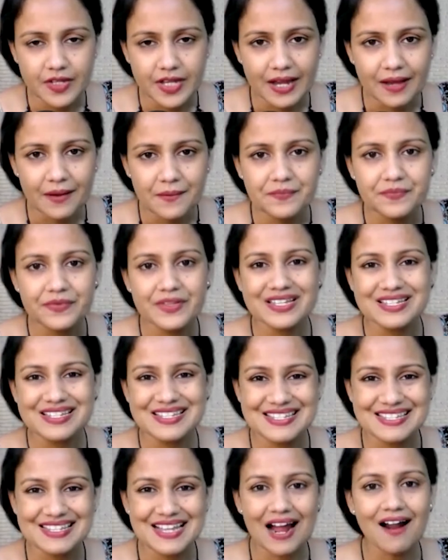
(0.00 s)
Yeah.
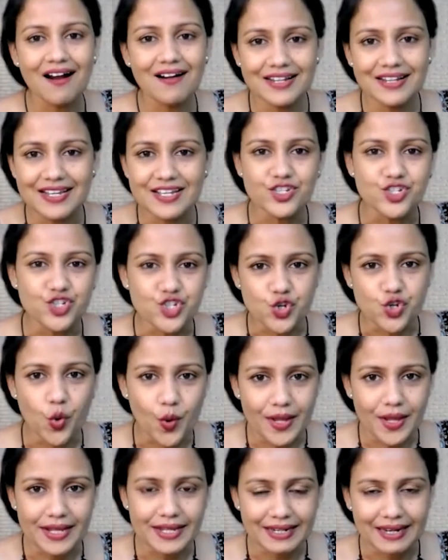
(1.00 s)
Start
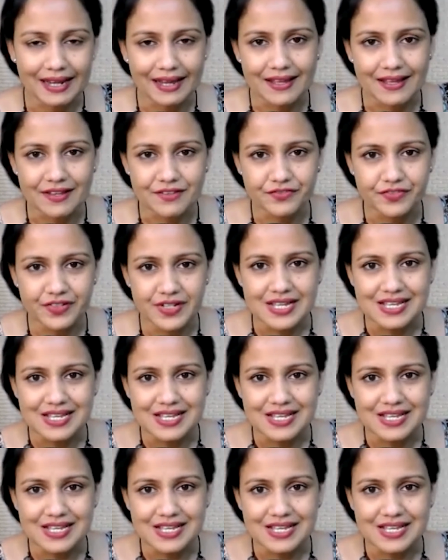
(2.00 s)
enjoying life.